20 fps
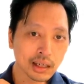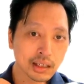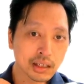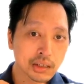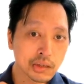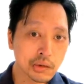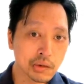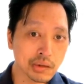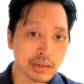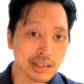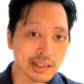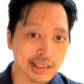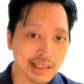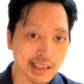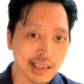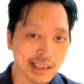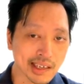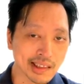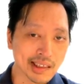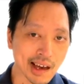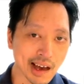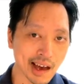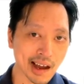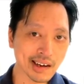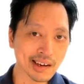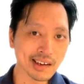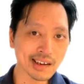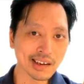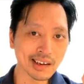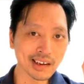You will see
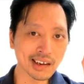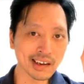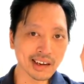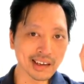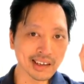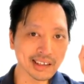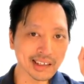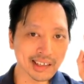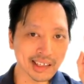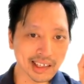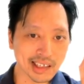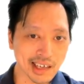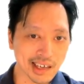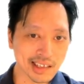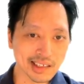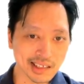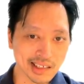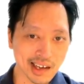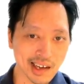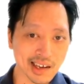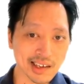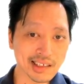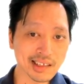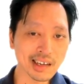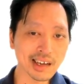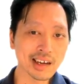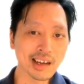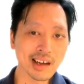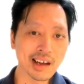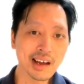that TSH
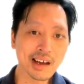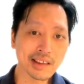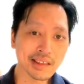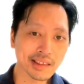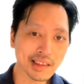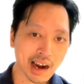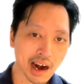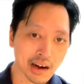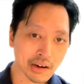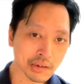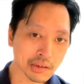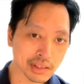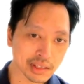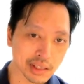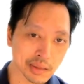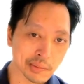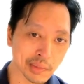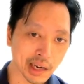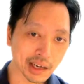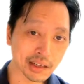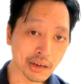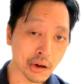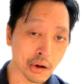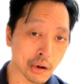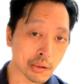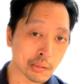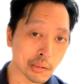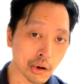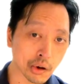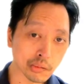thyroid stimulating
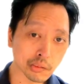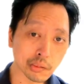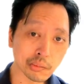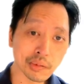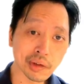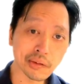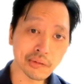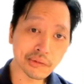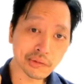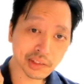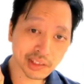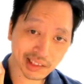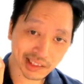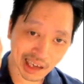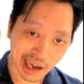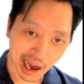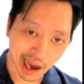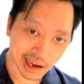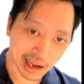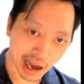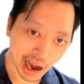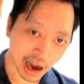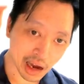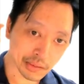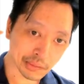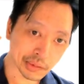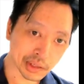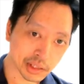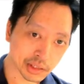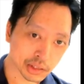hormone will be sky high,
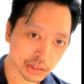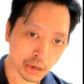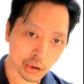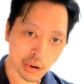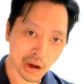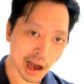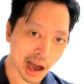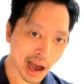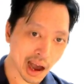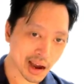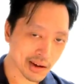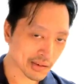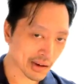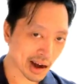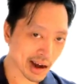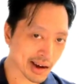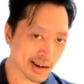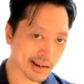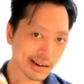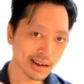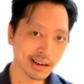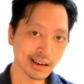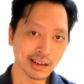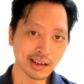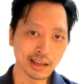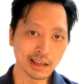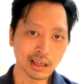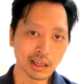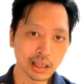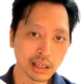will be so high, right?
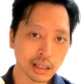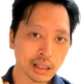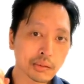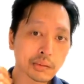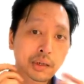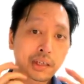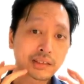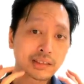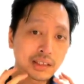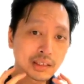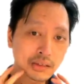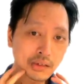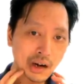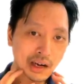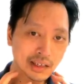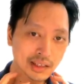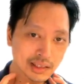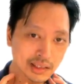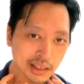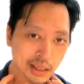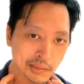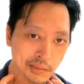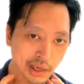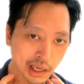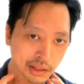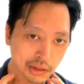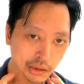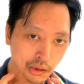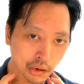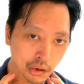because it's trying to
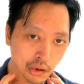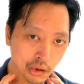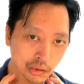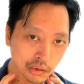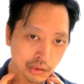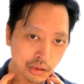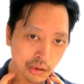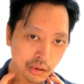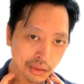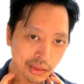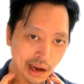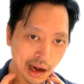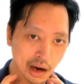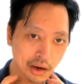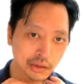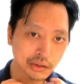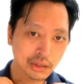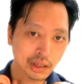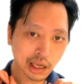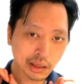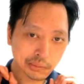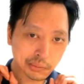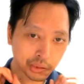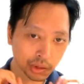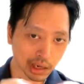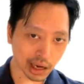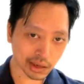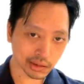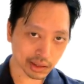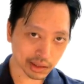stimulate your your thyroid to like
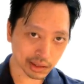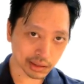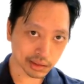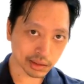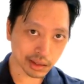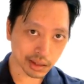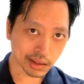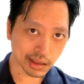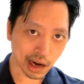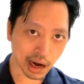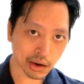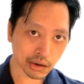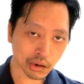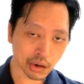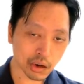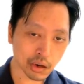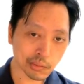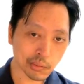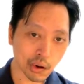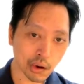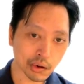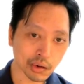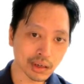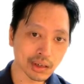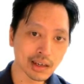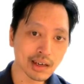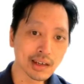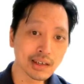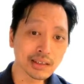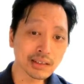put out the, the thyroid hormone.
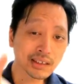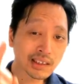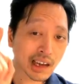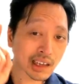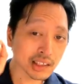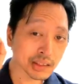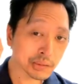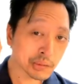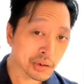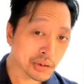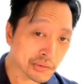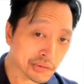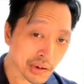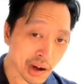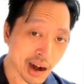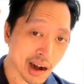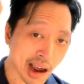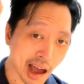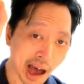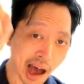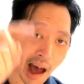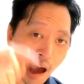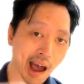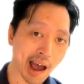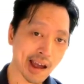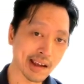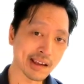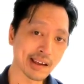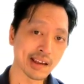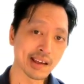So that's going to be very
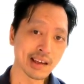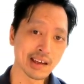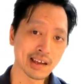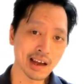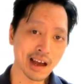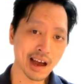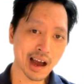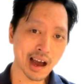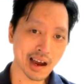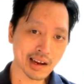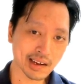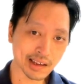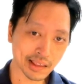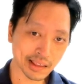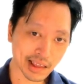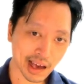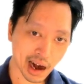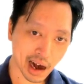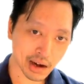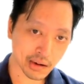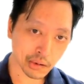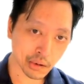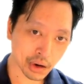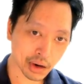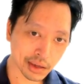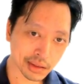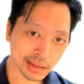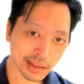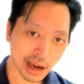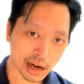high, and the
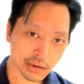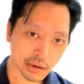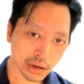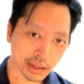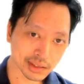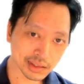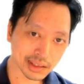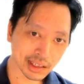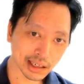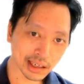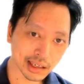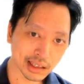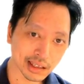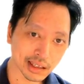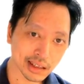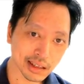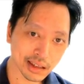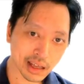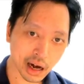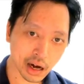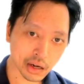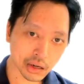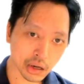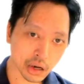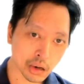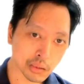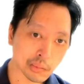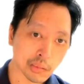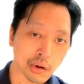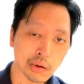thyroid, thyroxine, thyroid
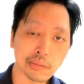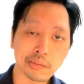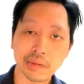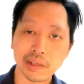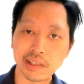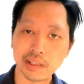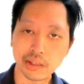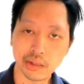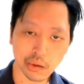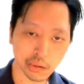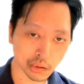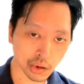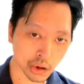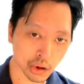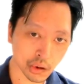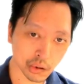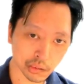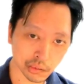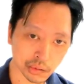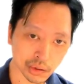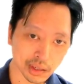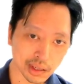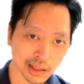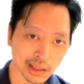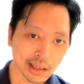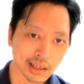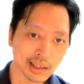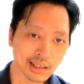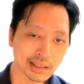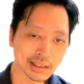hormone will be so low.
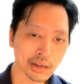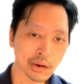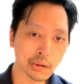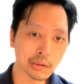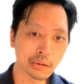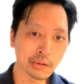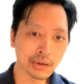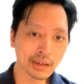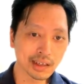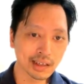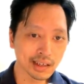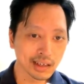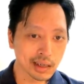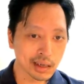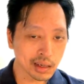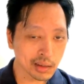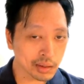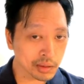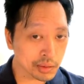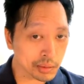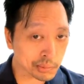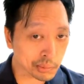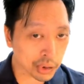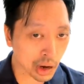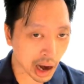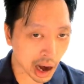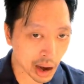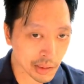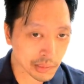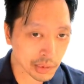So
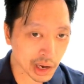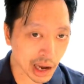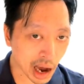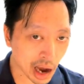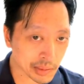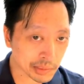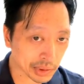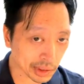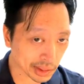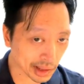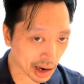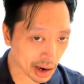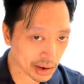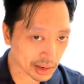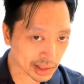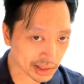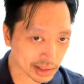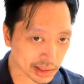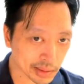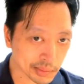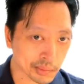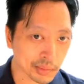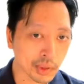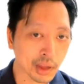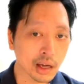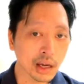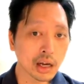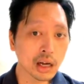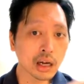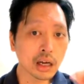primary hypothyroidism,
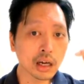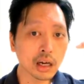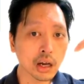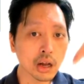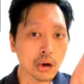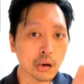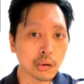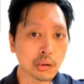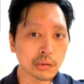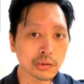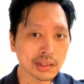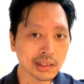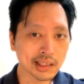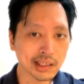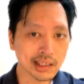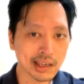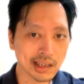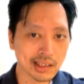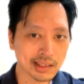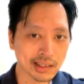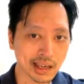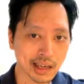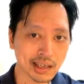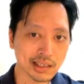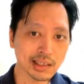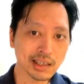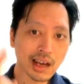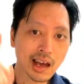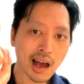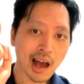low
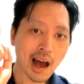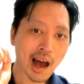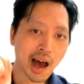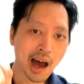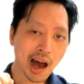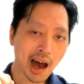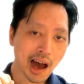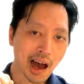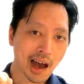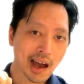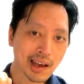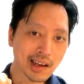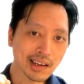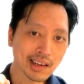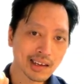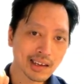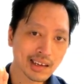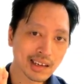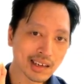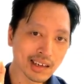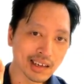TSH, high